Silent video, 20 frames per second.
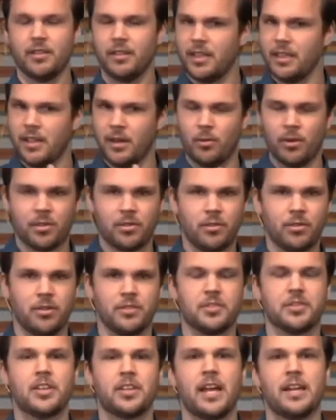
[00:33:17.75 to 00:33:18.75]
They went through those
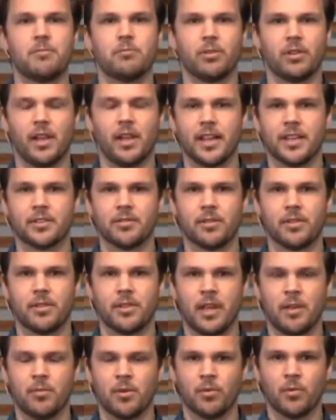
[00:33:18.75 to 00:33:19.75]
10 plagues with
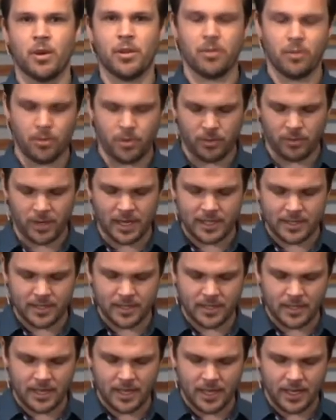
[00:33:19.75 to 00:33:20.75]
him and went through the Red
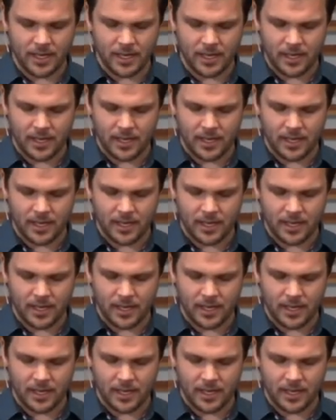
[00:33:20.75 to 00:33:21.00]
Sea.